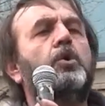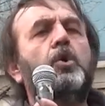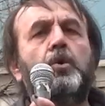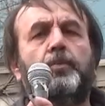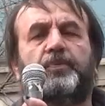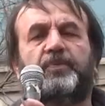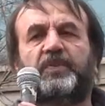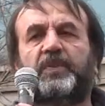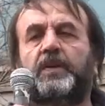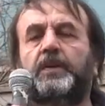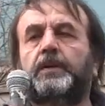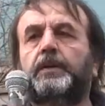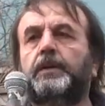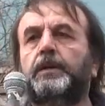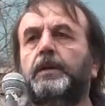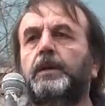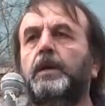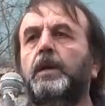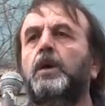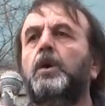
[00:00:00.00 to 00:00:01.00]
groups,
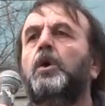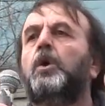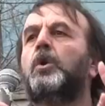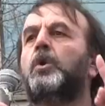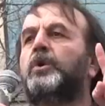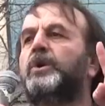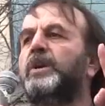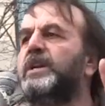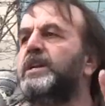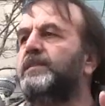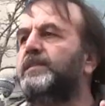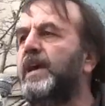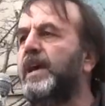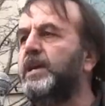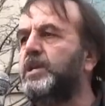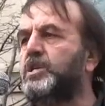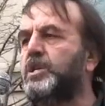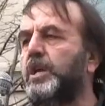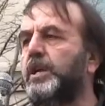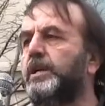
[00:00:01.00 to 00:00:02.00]

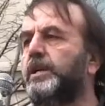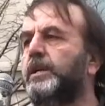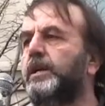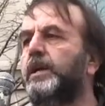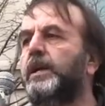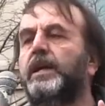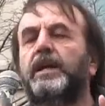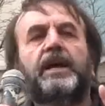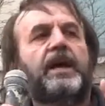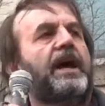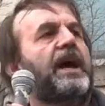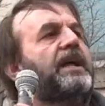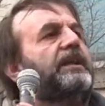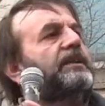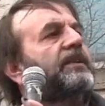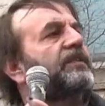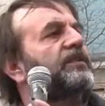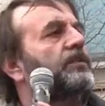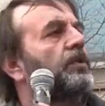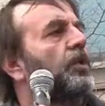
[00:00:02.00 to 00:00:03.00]
organizations,
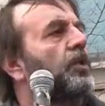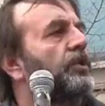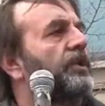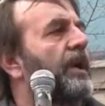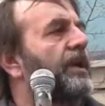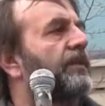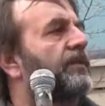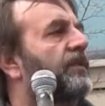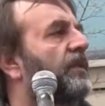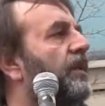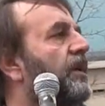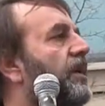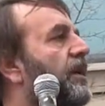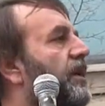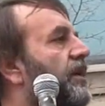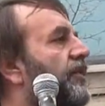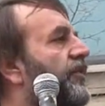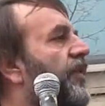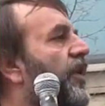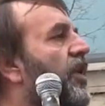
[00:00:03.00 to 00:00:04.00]
and students
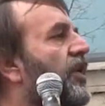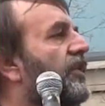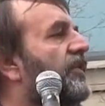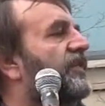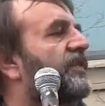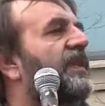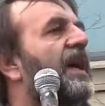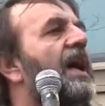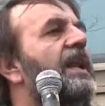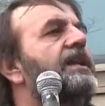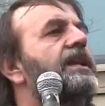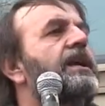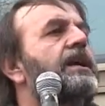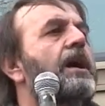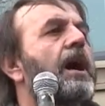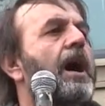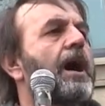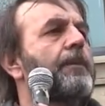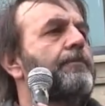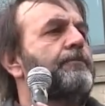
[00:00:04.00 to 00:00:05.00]
for
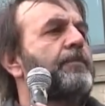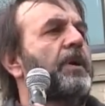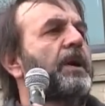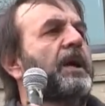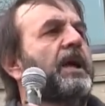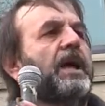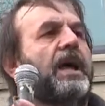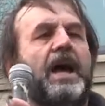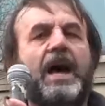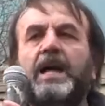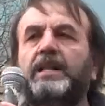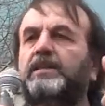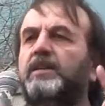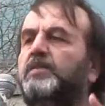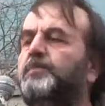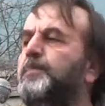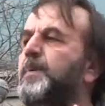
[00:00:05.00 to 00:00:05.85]
standing up and